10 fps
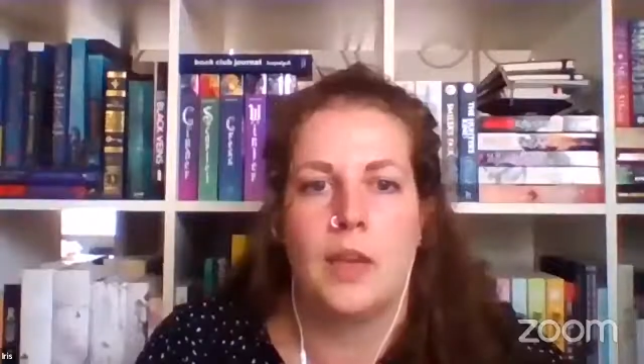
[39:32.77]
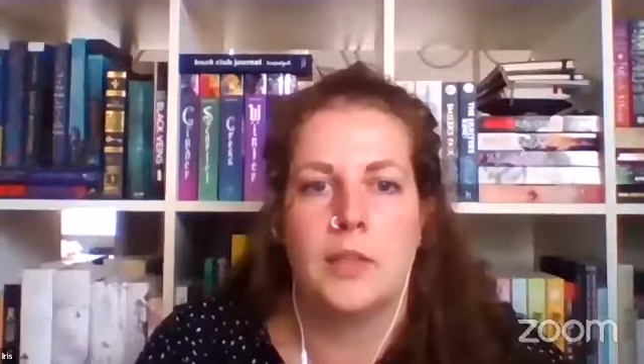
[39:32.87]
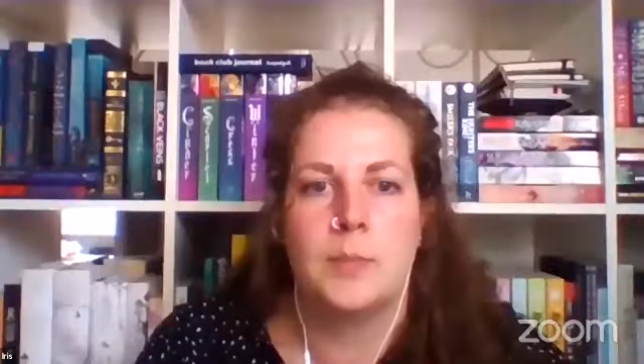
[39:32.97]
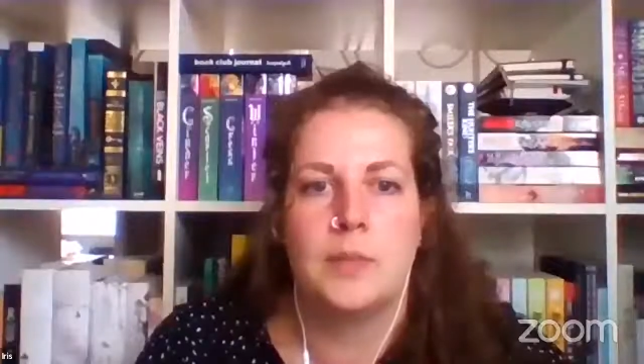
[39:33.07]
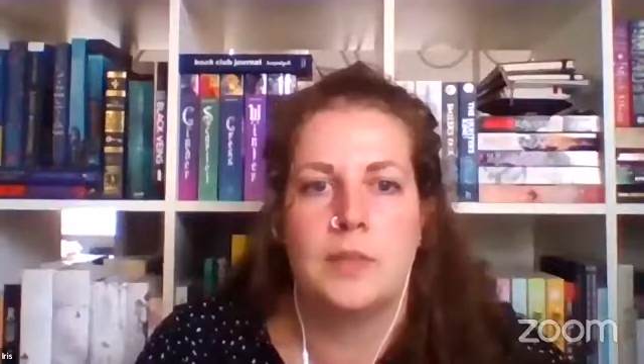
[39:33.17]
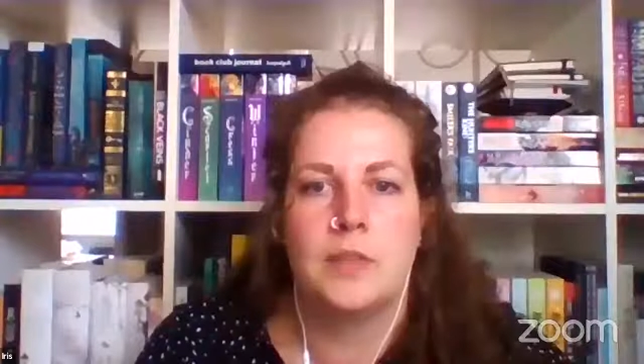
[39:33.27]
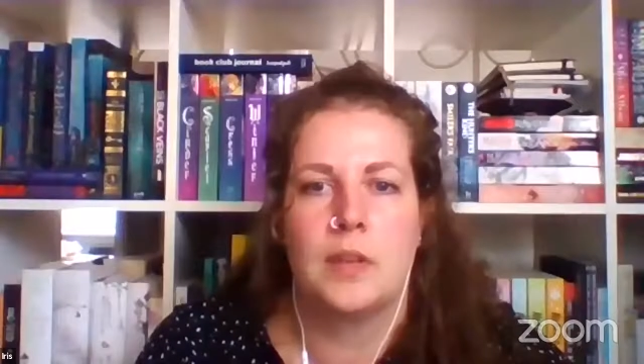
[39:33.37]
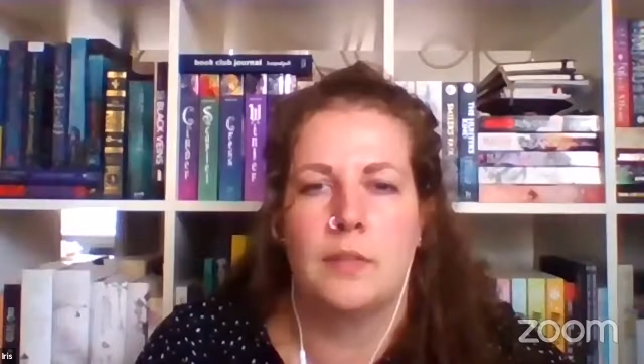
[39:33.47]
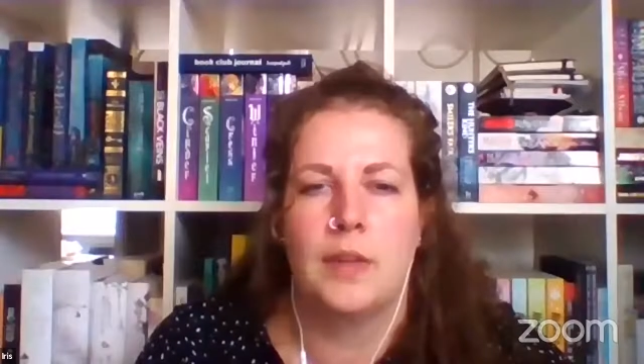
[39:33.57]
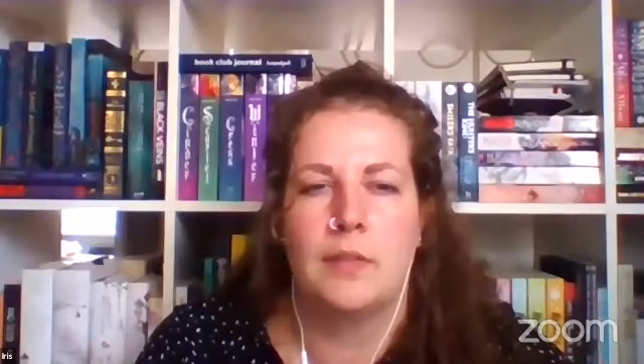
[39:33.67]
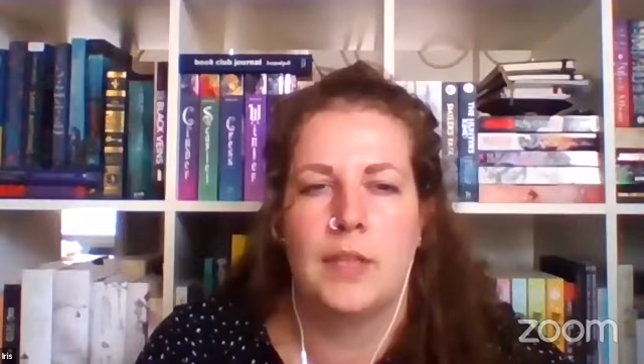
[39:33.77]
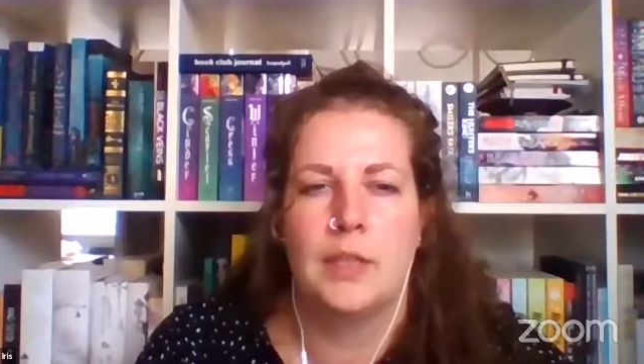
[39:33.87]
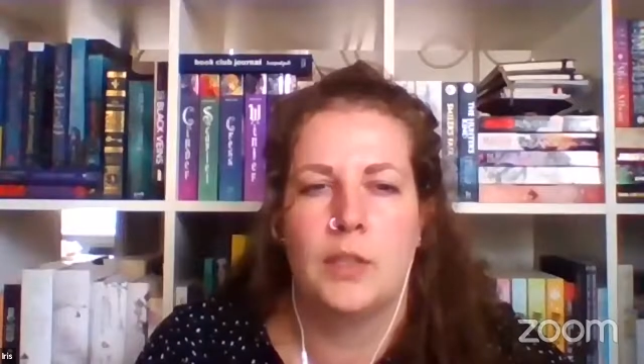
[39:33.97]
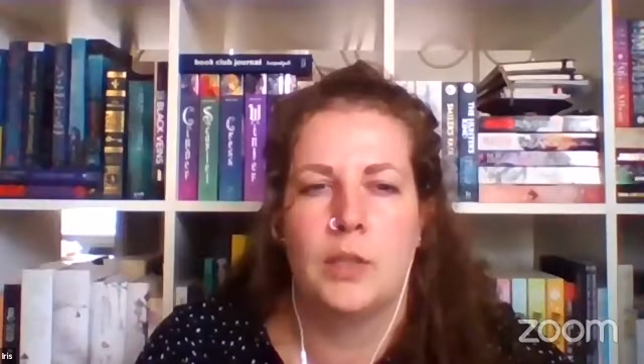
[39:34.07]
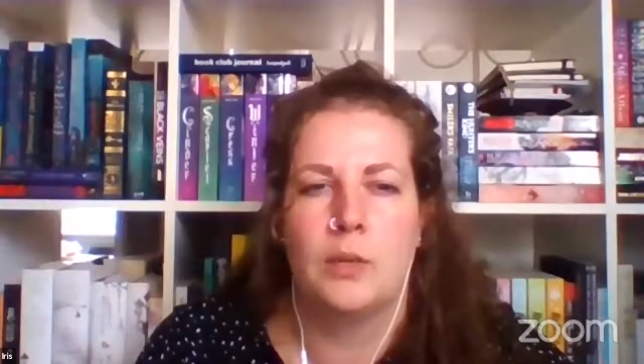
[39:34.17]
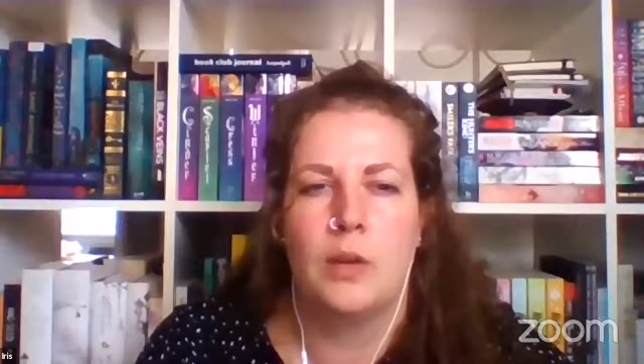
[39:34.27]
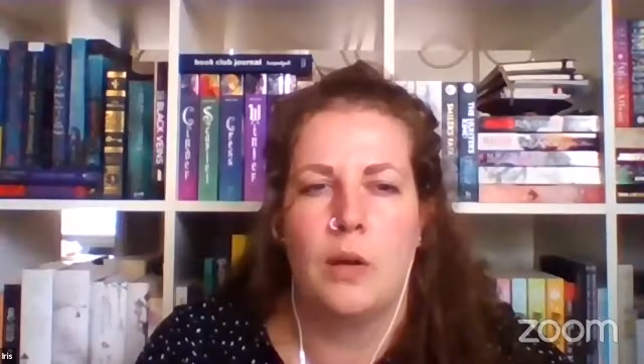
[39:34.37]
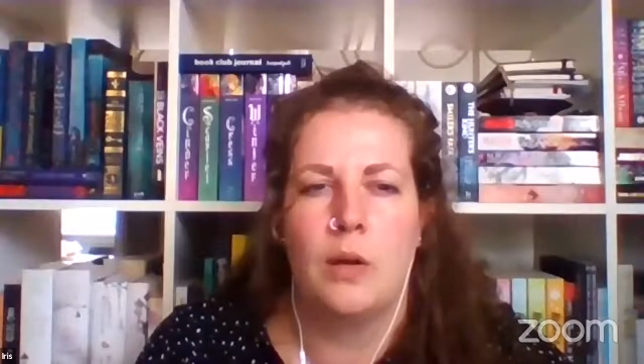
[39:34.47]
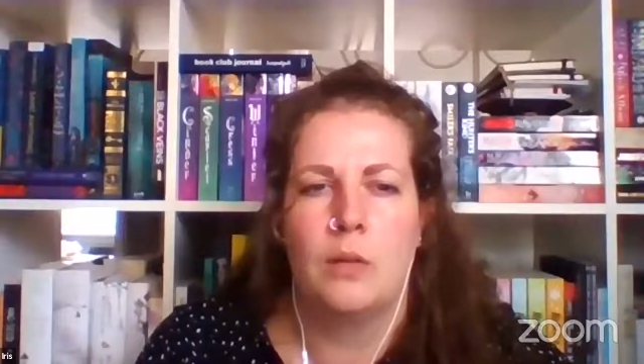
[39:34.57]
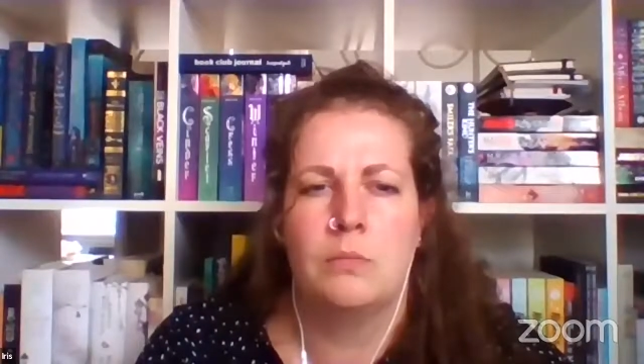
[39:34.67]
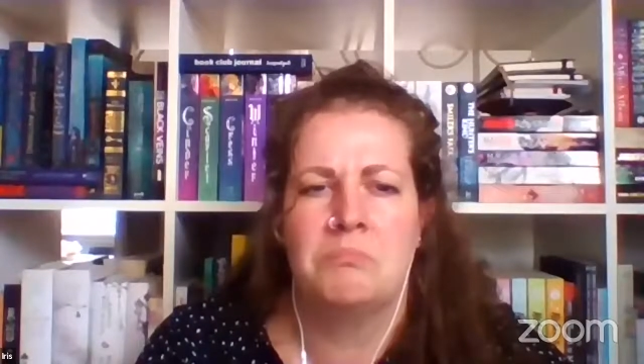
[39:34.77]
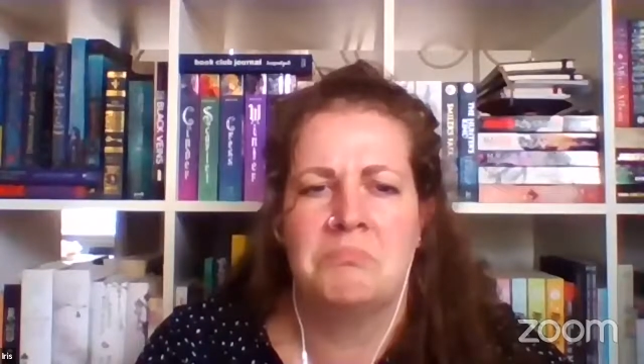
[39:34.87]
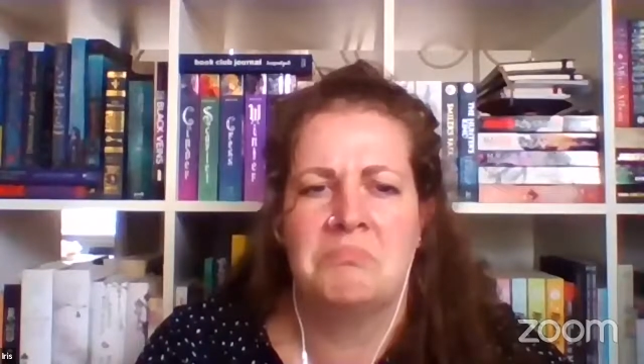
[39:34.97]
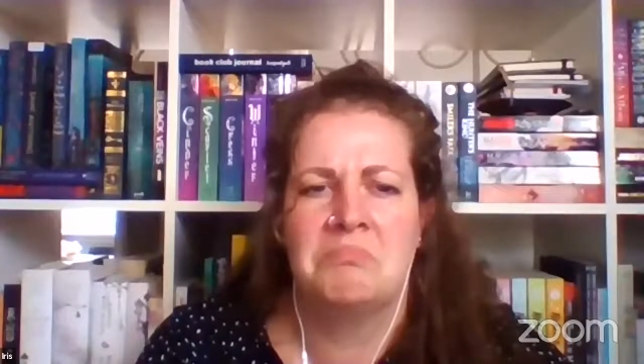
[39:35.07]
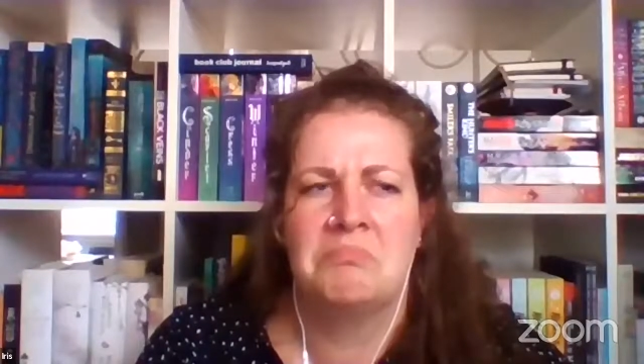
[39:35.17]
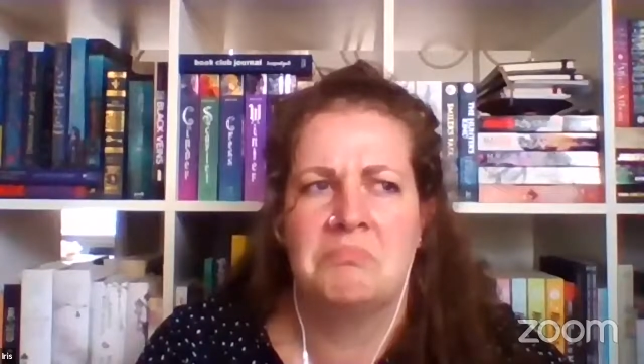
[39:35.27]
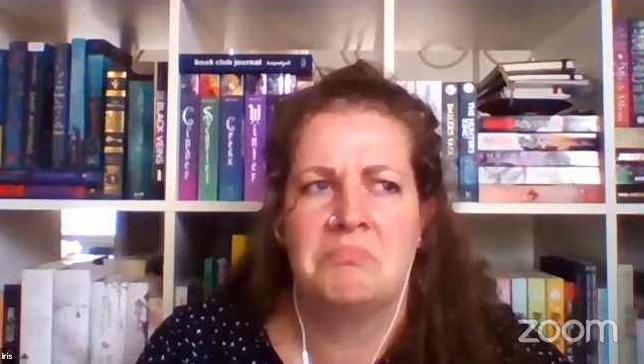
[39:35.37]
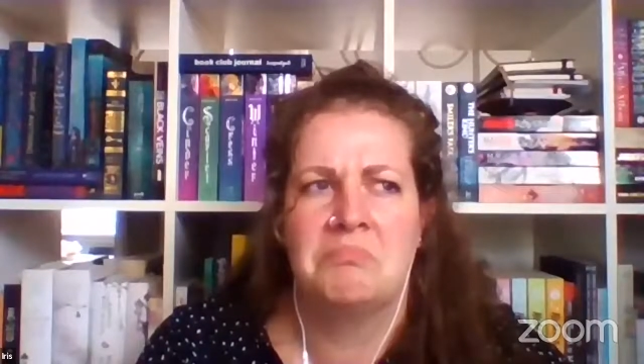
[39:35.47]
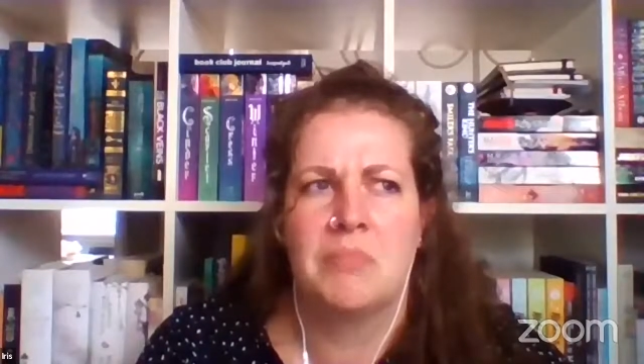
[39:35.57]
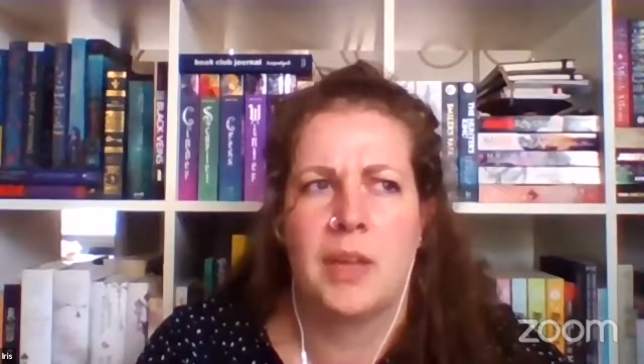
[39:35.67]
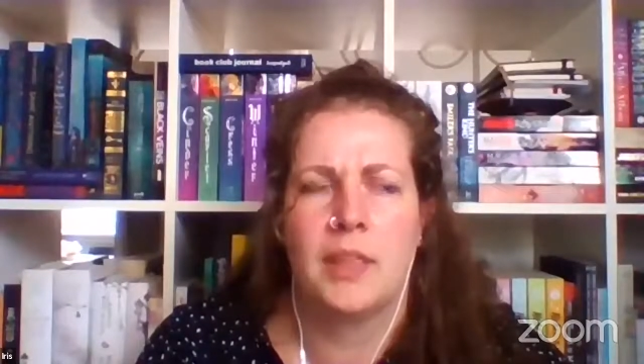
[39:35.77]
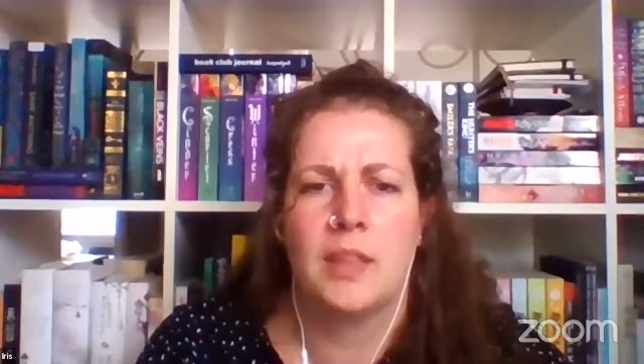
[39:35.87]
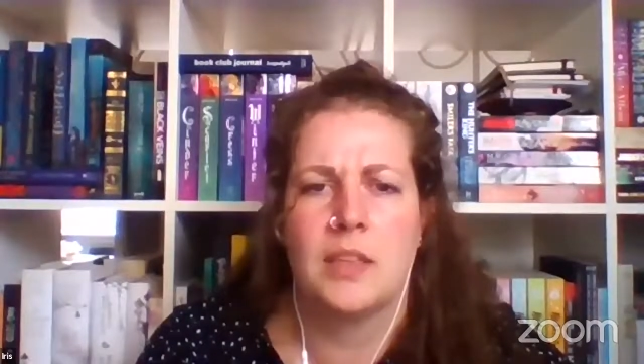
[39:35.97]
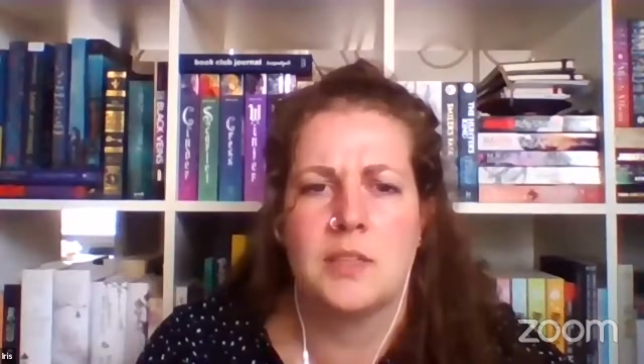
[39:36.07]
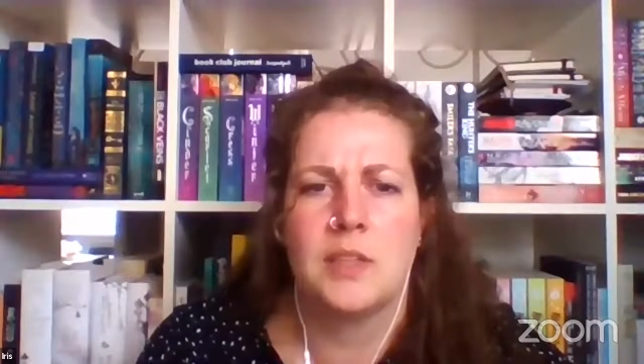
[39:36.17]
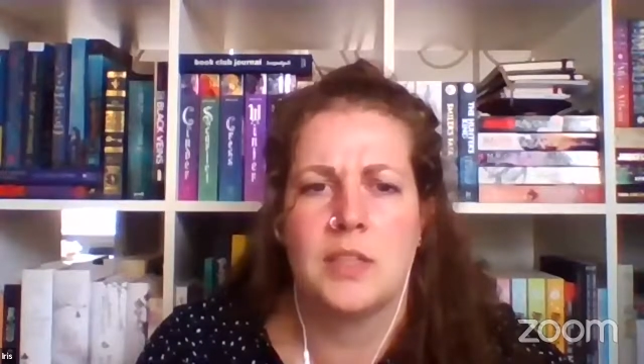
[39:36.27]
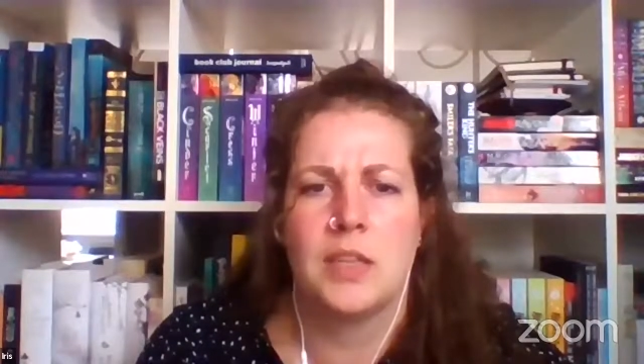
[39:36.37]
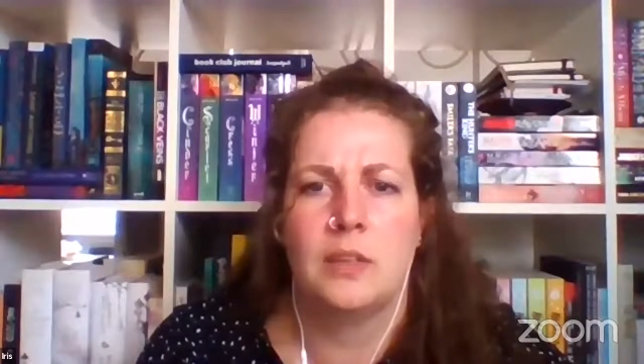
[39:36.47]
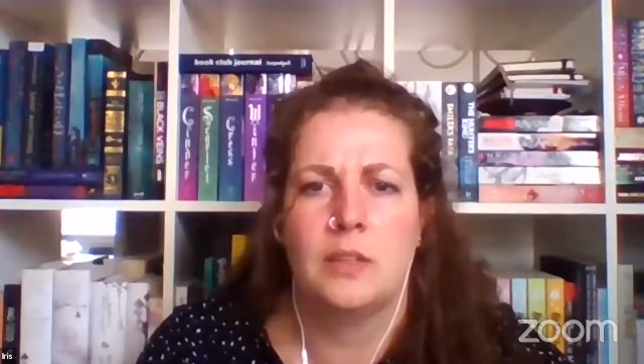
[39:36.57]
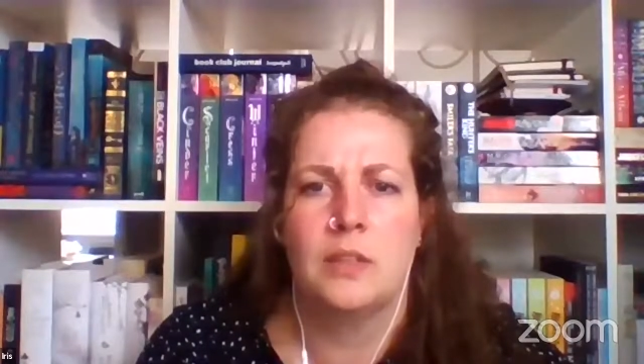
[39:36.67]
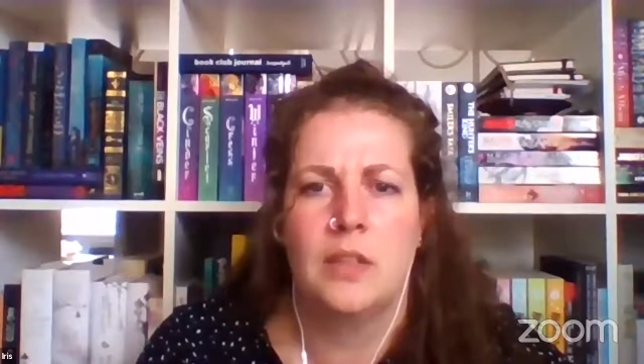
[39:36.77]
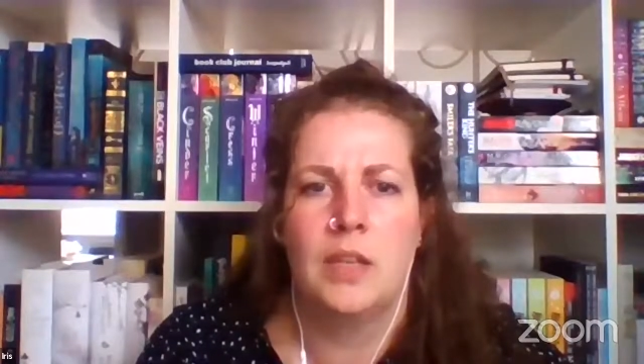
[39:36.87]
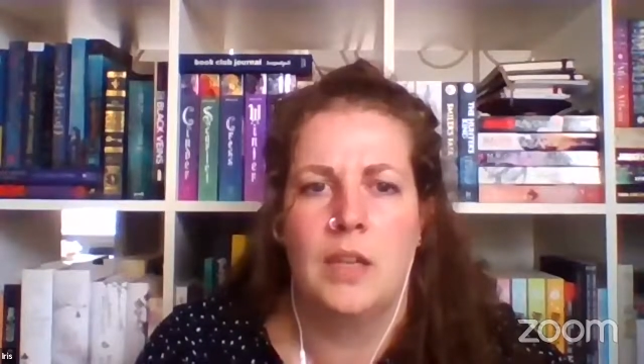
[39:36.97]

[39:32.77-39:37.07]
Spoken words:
Husbands of Evelyn Hugo. I think that's the title.